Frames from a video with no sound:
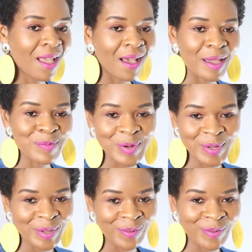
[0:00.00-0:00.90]
I am
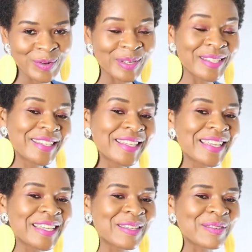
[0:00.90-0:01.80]
looking forward to
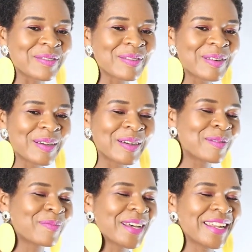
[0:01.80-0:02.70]
seeing you
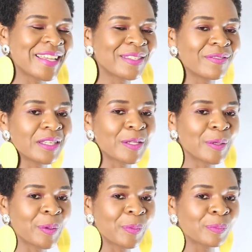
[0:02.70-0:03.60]
on my next video.